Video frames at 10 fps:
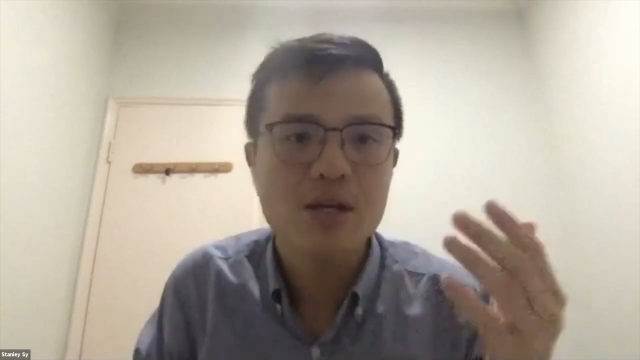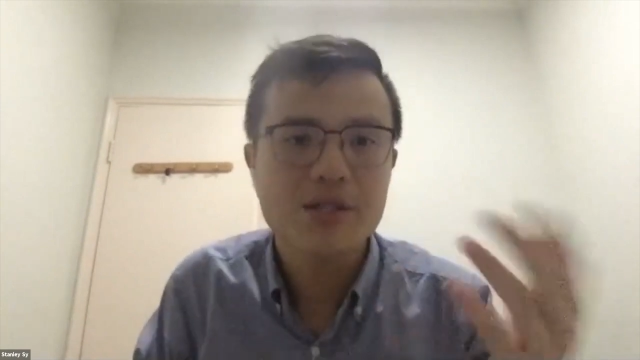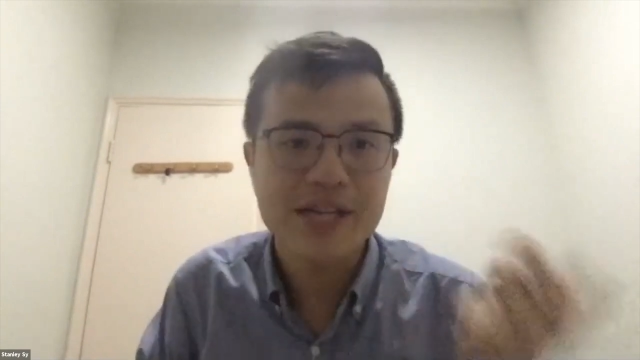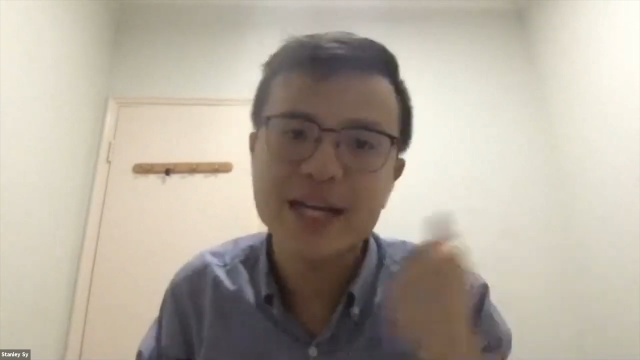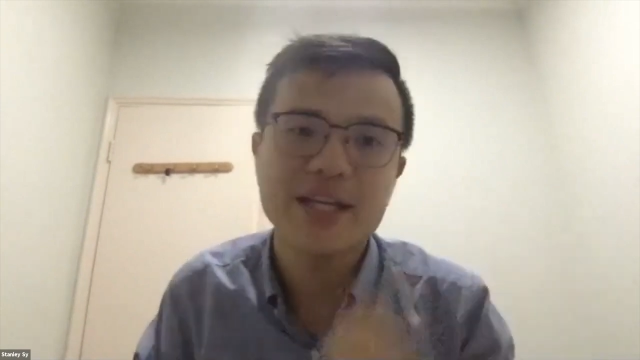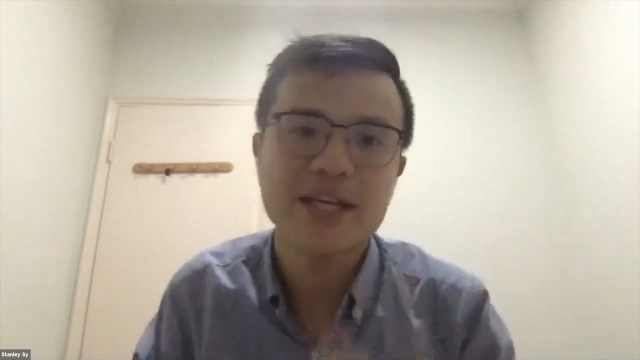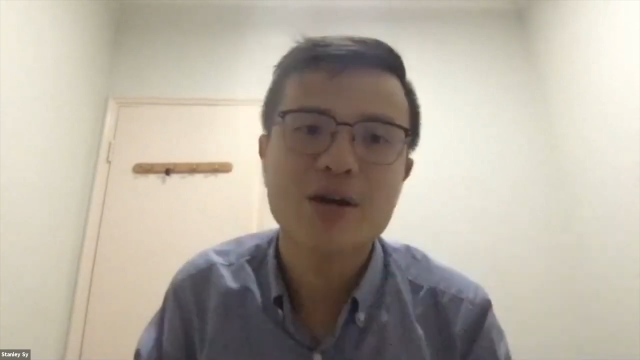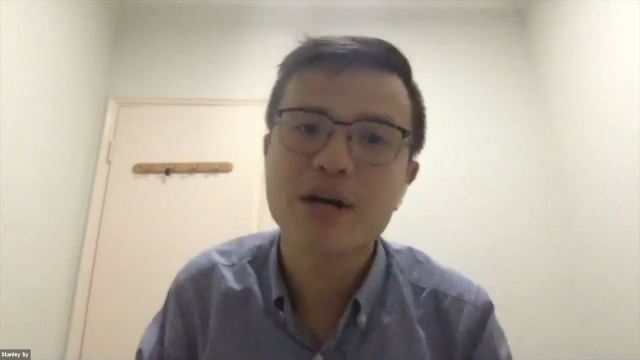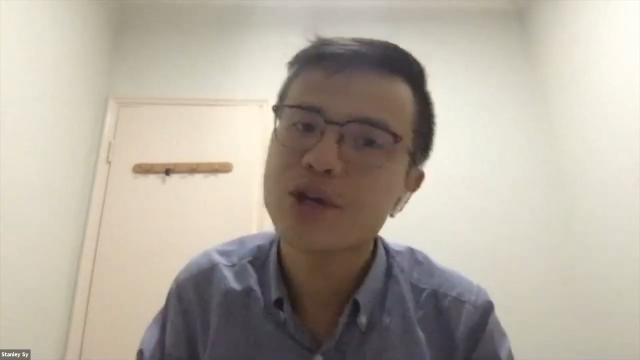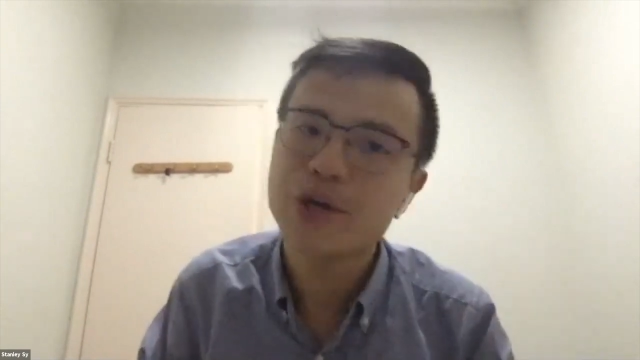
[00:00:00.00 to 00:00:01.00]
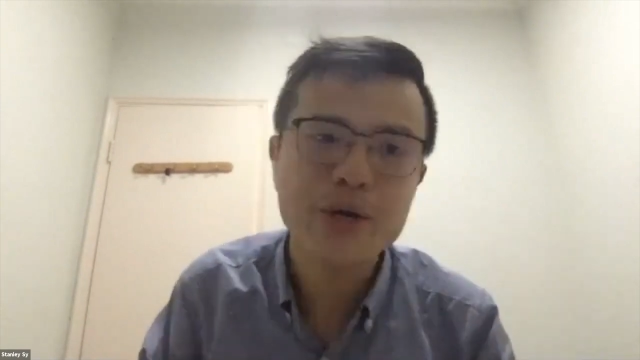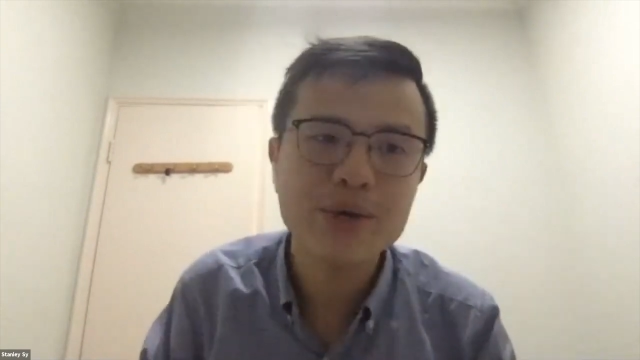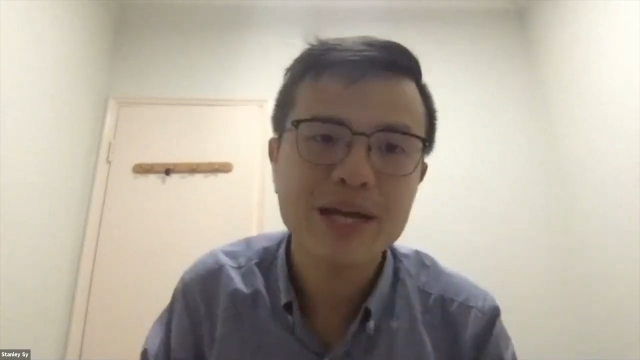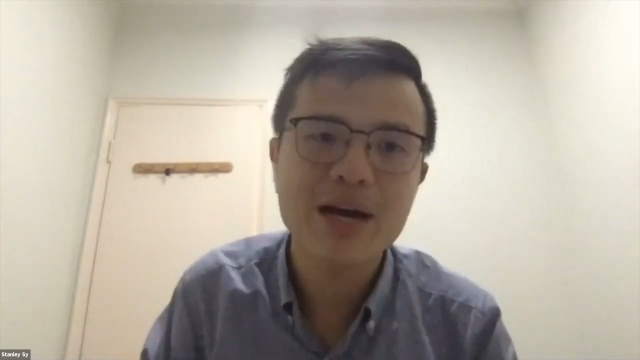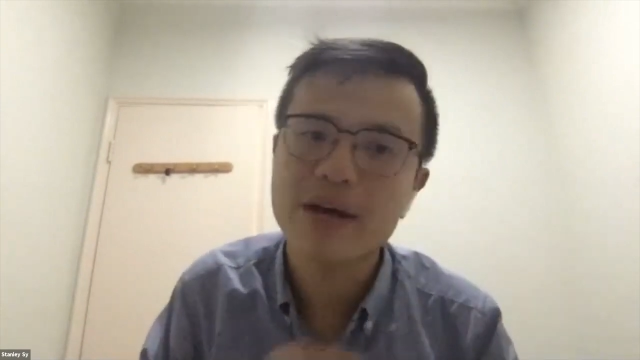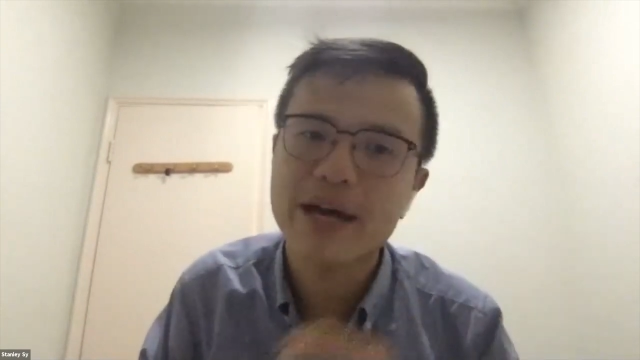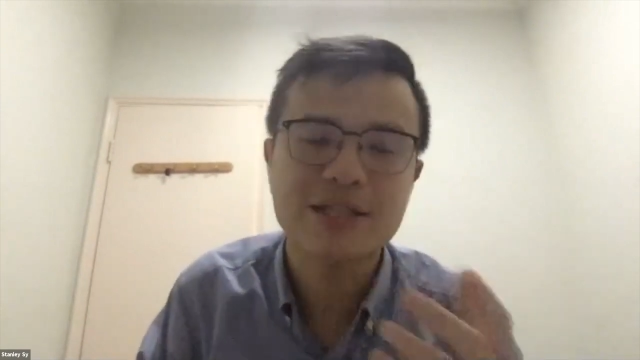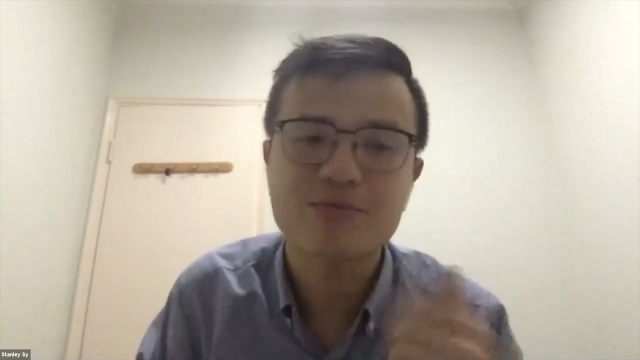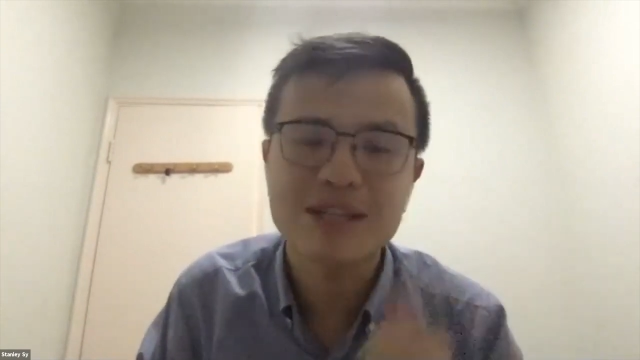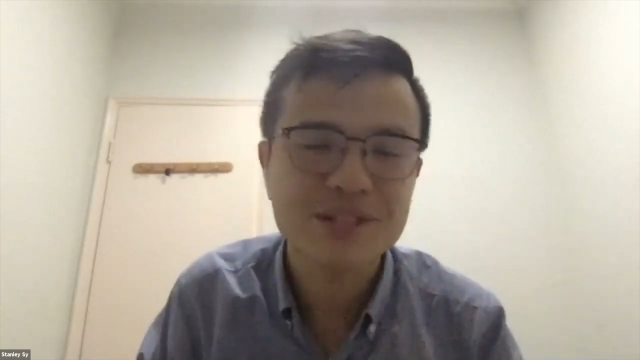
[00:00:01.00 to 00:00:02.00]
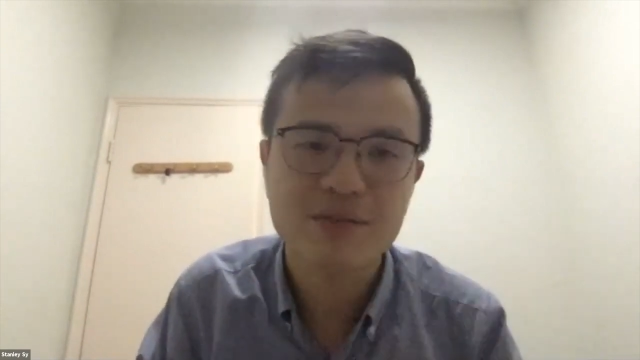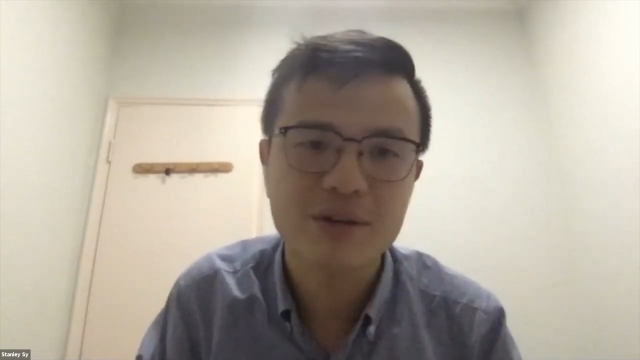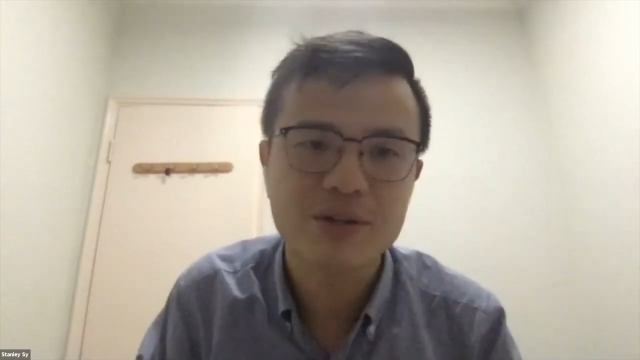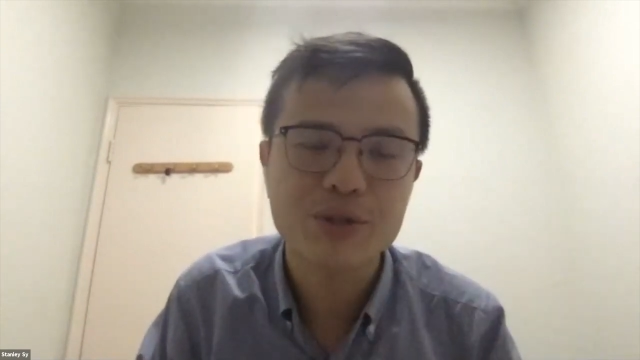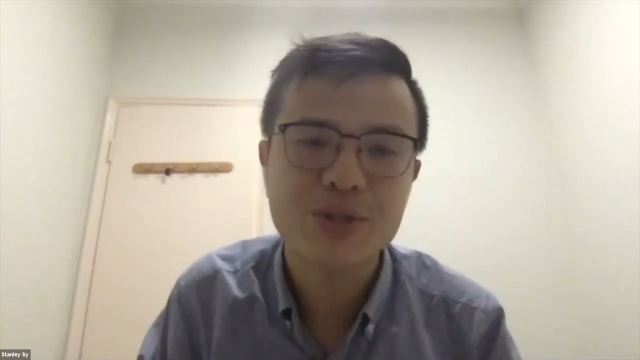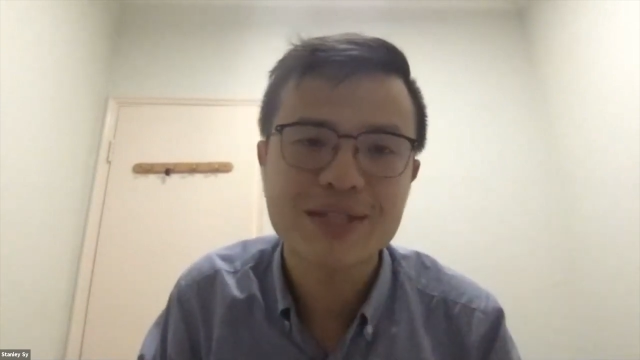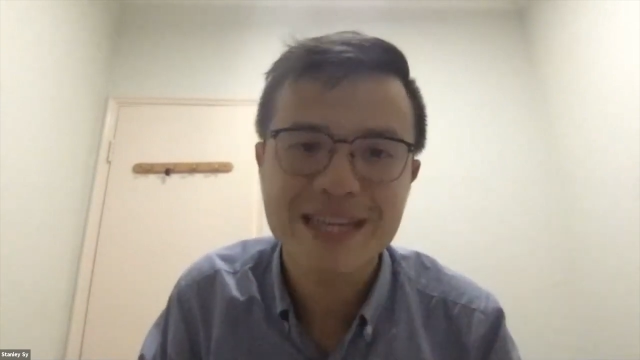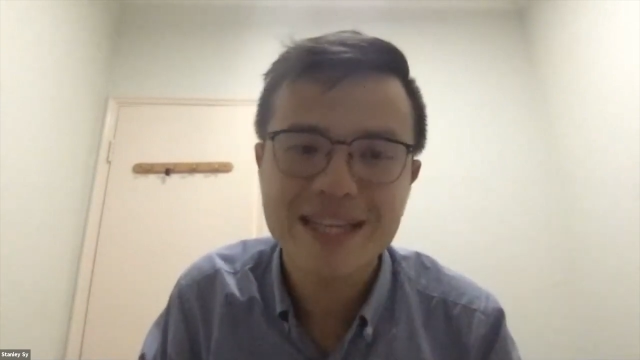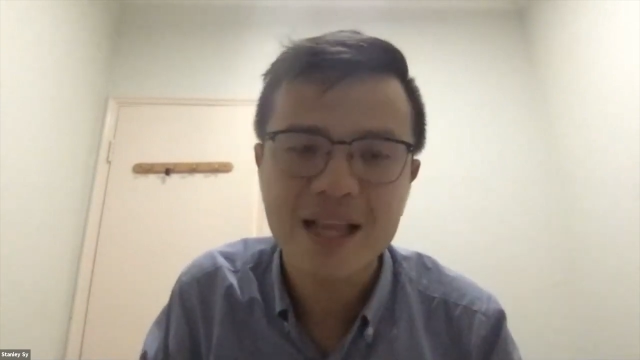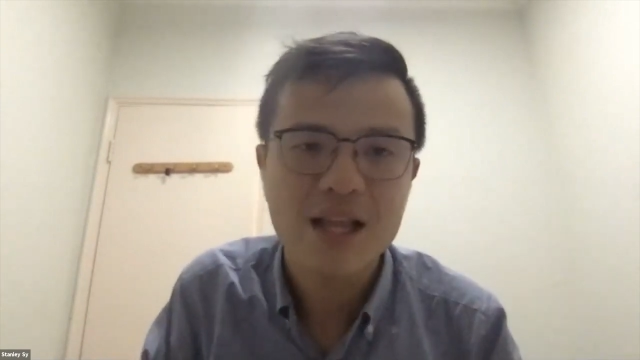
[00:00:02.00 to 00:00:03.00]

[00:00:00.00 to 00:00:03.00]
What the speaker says: Secondly, okay, you know that, okay, as a restaurant, you need